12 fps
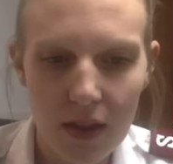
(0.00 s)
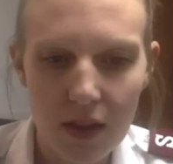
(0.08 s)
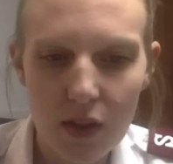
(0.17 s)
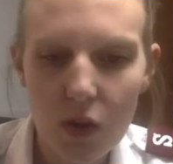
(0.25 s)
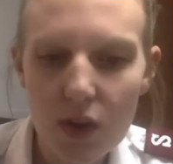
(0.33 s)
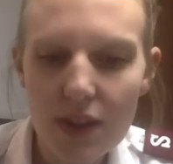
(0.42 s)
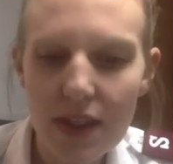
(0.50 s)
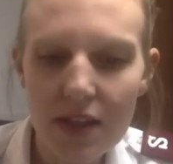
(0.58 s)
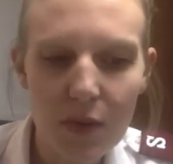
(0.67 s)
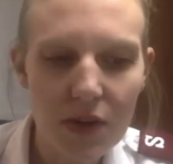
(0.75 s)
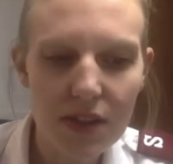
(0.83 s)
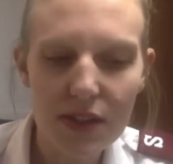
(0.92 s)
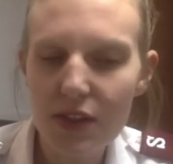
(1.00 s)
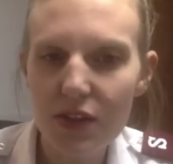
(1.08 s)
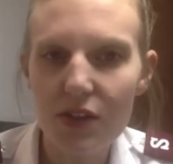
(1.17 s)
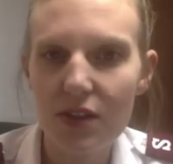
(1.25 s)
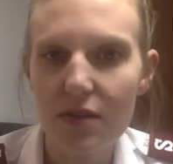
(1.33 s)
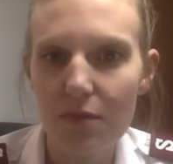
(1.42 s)
the Lord tells
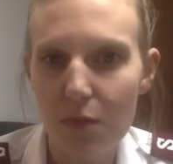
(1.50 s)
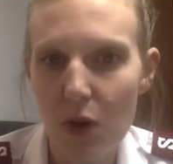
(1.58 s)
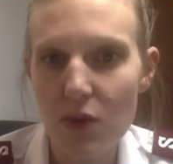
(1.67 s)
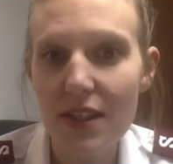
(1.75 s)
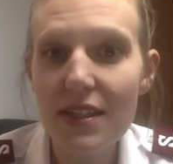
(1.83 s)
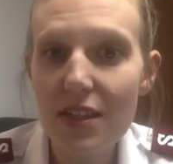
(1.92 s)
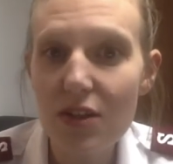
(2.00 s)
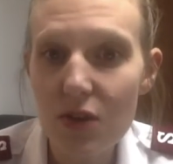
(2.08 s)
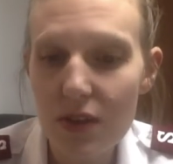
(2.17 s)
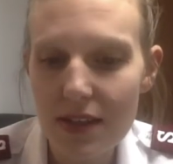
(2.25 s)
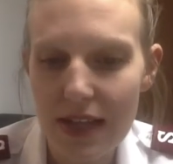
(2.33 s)
Moses to do this